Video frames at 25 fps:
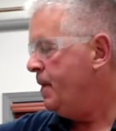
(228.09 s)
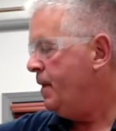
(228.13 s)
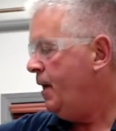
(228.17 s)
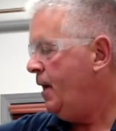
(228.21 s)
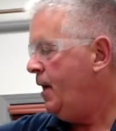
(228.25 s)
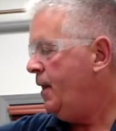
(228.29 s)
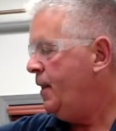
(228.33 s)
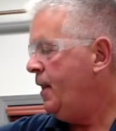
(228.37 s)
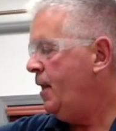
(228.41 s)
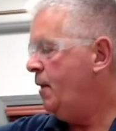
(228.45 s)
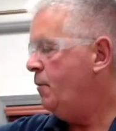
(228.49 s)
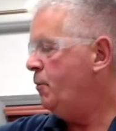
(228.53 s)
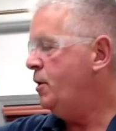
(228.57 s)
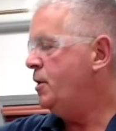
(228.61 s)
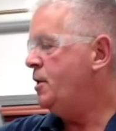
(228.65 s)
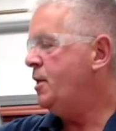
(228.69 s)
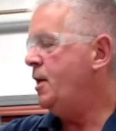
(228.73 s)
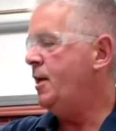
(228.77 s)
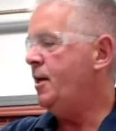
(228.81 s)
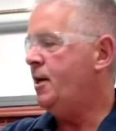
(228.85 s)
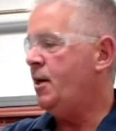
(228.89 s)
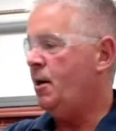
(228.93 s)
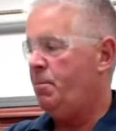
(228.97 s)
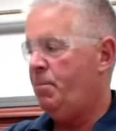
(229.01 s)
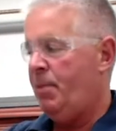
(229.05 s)
And then we
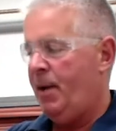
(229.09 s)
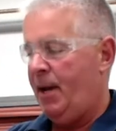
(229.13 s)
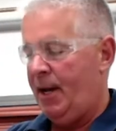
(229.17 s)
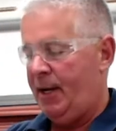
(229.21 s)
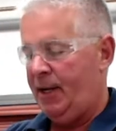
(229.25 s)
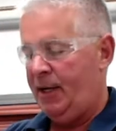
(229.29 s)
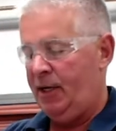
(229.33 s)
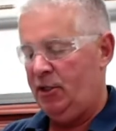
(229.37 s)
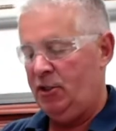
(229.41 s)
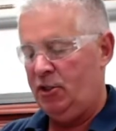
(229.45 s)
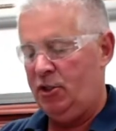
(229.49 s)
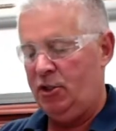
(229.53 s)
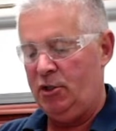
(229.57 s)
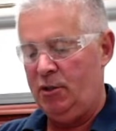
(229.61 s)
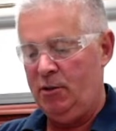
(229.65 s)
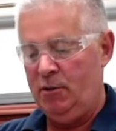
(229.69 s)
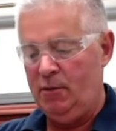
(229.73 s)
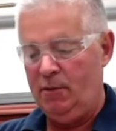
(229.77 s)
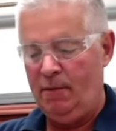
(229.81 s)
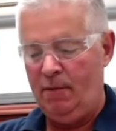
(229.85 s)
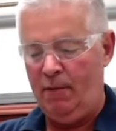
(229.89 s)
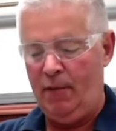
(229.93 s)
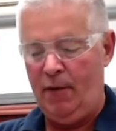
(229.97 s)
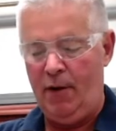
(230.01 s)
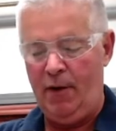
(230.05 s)
take our package
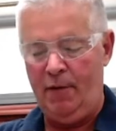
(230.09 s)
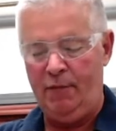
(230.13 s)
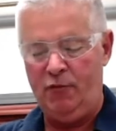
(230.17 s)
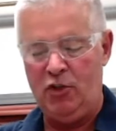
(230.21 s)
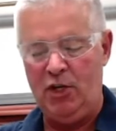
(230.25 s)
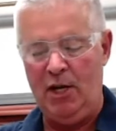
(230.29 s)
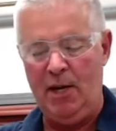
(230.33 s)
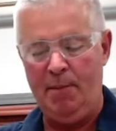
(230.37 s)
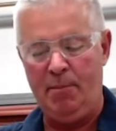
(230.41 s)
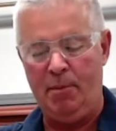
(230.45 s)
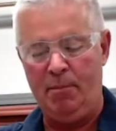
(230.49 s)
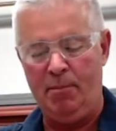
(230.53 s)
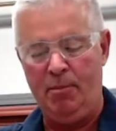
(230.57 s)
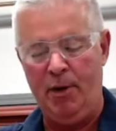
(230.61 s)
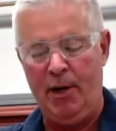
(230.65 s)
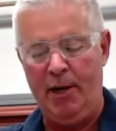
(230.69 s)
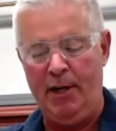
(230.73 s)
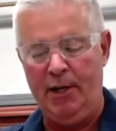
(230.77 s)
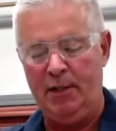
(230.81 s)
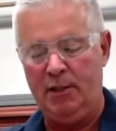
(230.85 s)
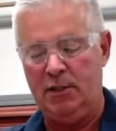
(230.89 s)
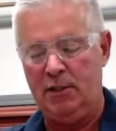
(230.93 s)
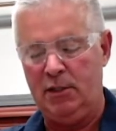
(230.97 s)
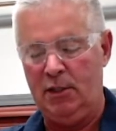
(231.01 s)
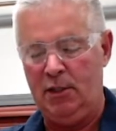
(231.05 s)
of Chamber Bright.
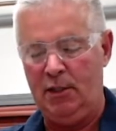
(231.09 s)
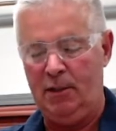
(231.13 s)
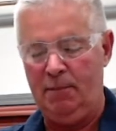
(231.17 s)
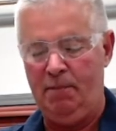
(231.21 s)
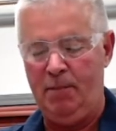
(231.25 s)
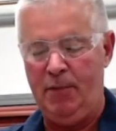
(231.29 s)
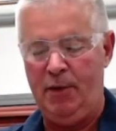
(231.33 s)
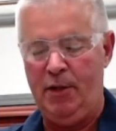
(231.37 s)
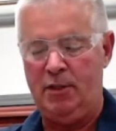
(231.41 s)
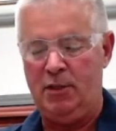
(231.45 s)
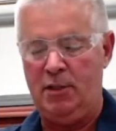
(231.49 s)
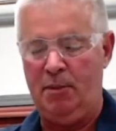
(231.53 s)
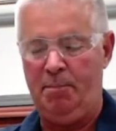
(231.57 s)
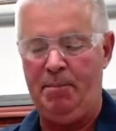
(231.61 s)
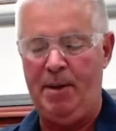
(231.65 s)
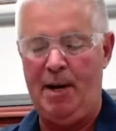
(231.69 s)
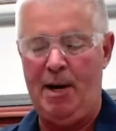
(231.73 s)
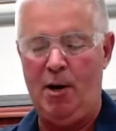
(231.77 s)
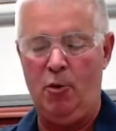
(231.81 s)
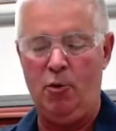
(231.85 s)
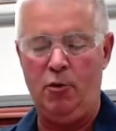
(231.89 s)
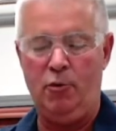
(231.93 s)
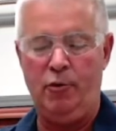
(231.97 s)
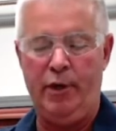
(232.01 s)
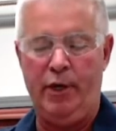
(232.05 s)
It's a
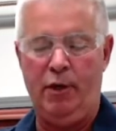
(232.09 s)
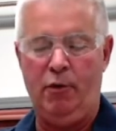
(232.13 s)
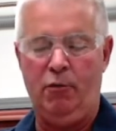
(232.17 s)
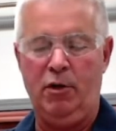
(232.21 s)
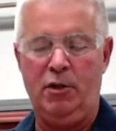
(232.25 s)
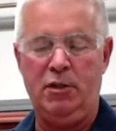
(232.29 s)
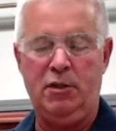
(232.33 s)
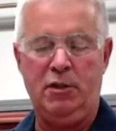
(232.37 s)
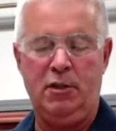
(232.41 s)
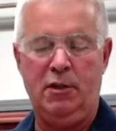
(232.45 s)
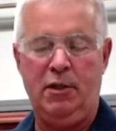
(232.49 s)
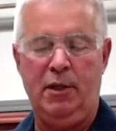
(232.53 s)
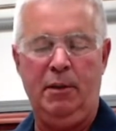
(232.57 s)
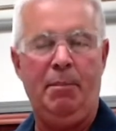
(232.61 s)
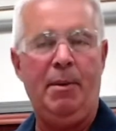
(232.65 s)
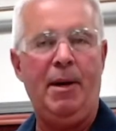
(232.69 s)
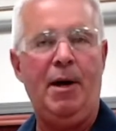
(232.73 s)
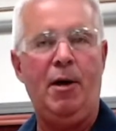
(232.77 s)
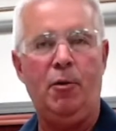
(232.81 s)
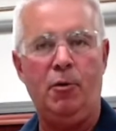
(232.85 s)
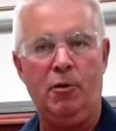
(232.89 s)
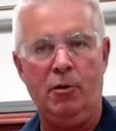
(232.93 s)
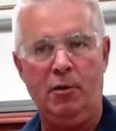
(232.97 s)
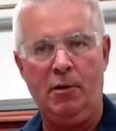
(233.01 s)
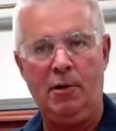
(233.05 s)
powdery, crystally
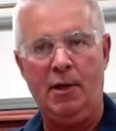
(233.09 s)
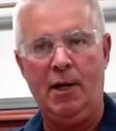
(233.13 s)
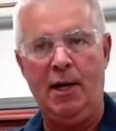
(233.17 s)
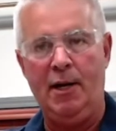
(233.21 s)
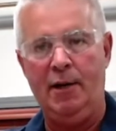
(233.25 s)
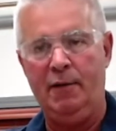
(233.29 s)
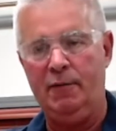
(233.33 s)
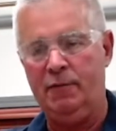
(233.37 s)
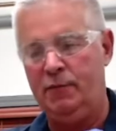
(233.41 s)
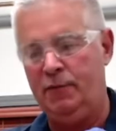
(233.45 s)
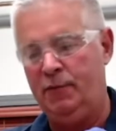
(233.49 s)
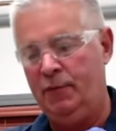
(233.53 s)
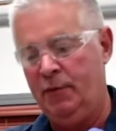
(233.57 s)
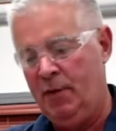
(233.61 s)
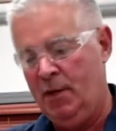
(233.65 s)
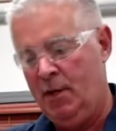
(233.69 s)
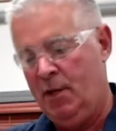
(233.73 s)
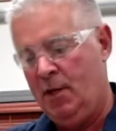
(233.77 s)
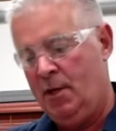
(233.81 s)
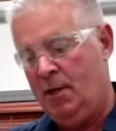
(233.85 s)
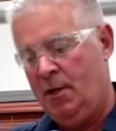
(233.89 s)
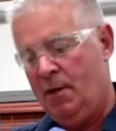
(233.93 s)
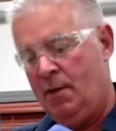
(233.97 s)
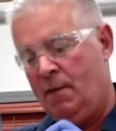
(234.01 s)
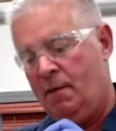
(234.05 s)
powder kind of
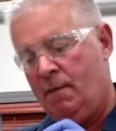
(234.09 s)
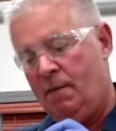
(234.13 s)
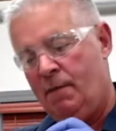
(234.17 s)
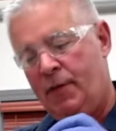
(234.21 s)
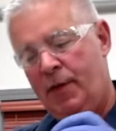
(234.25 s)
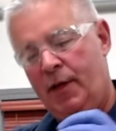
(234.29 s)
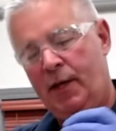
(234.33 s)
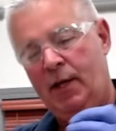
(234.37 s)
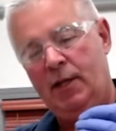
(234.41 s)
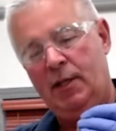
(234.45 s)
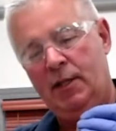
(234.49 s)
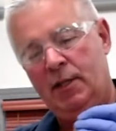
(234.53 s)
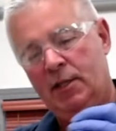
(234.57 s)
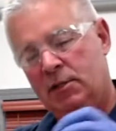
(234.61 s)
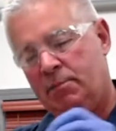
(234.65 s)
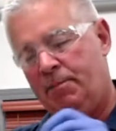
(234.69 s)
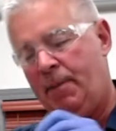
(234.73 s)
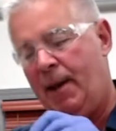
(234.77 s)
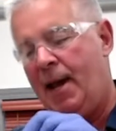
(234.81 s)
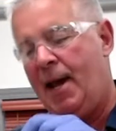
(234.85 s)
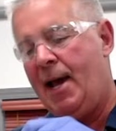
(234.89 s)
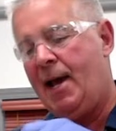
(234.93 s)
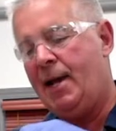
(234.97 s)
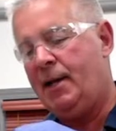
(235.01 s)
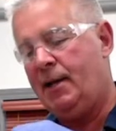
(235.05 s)
thing in this
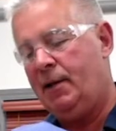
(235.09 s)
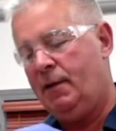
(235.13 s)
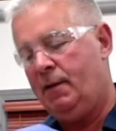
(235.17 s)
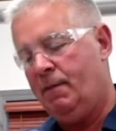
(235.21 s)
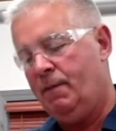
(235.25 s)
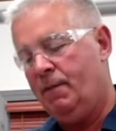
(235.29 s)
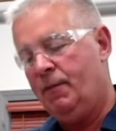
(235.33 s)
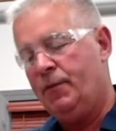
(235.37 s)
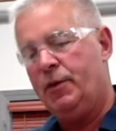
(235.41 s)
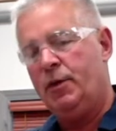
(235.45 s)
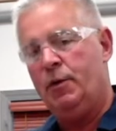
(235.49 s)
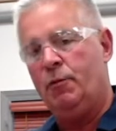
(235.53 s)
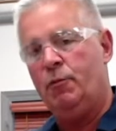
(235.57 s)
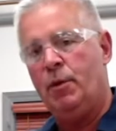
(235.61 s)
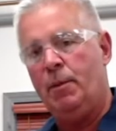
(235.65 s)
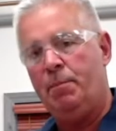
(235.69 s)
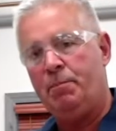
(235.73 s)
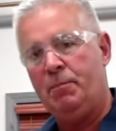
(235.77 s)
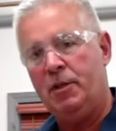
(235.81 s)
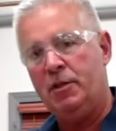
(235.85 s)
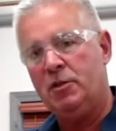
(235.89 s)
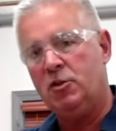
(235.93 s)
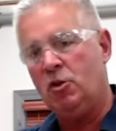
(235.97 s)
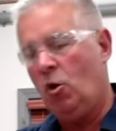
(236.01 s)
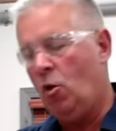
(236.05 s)
pack. You rip
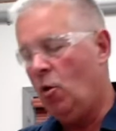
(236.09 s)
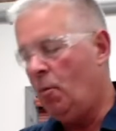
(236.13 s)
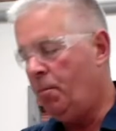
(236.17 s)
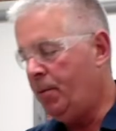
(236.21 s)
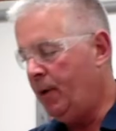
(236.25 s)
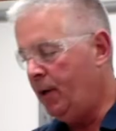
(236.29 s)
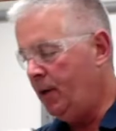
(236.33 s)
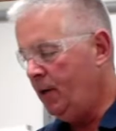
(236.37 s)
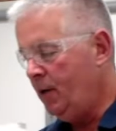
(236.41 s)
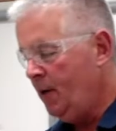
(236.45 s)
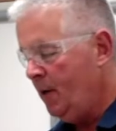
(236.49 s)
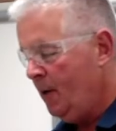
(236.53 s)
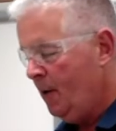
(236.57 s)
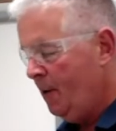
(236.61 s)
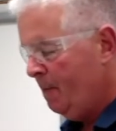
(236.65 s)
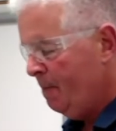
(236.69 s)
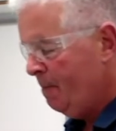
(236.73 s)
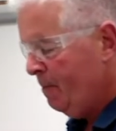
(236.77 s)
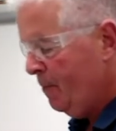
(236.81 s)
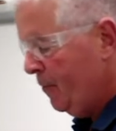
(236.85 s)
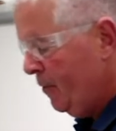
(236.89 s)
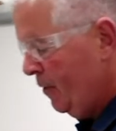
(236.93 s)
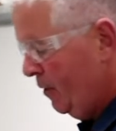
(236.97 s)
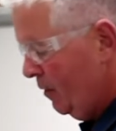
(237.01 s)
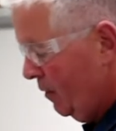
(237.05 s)
this open,
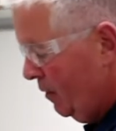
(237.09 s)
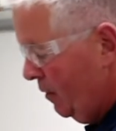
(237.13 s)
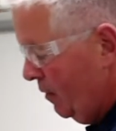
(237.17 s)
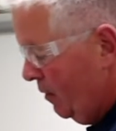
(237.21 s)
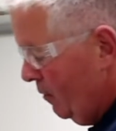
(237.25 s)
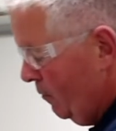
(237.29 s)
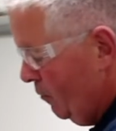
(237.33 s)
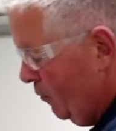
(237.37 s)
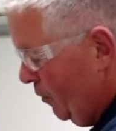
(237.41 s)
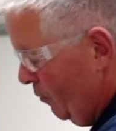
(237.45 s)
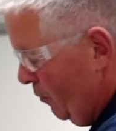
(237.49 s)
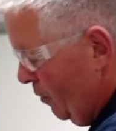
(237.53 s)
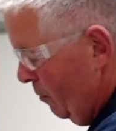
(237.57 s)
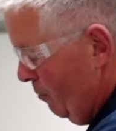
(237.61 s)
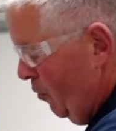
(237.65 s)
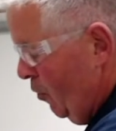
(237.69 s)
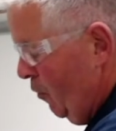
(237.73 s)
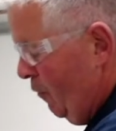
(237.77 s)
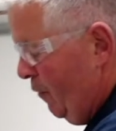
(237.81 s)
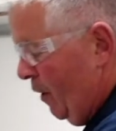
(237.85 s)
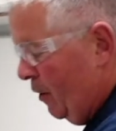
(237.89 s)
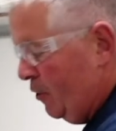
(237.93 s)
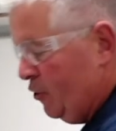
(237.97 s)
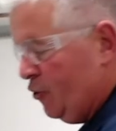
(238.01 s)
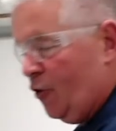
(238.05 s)
we
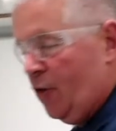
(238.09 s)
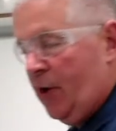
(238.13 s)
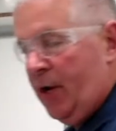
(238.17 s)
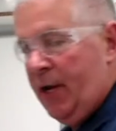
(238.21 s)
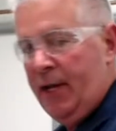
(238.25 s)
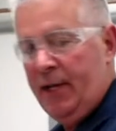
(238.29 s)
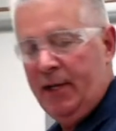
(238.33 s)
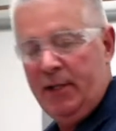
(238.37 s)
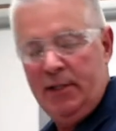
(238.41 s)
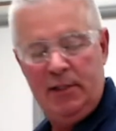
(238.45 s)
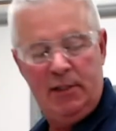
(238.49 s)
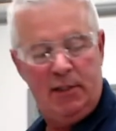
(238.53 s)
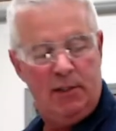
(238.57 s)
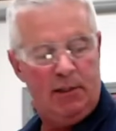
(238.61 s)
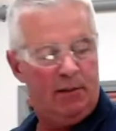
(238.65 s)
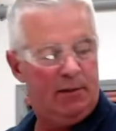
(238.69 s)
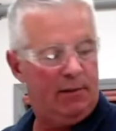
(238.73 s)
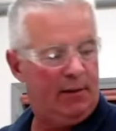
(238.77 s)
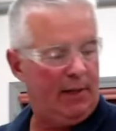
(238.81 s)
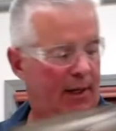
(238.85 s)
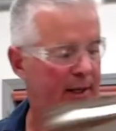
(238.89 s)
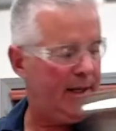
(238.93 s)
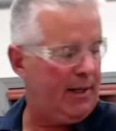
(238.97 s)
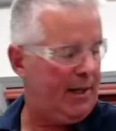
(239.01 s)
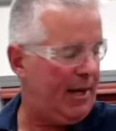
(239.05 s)
remove our trays,
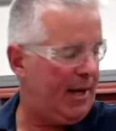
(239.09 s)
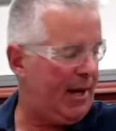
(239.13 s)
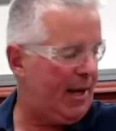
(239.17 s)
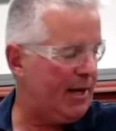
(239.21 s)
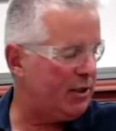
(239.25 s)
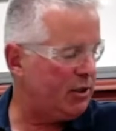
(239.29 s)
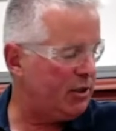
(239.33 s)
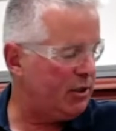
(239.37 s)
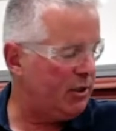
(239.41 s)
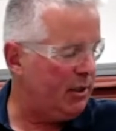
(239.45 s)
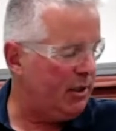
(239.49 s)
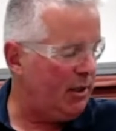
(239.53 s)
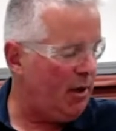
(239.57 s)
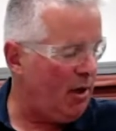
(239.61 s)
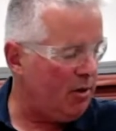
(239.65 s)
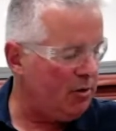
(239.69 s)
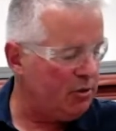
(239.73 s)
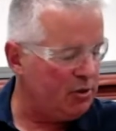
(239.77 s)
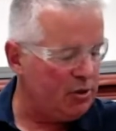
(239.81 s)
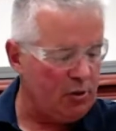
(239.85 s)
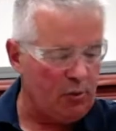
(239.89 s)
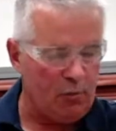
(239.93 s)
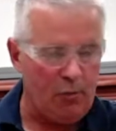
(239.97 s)
and they actually also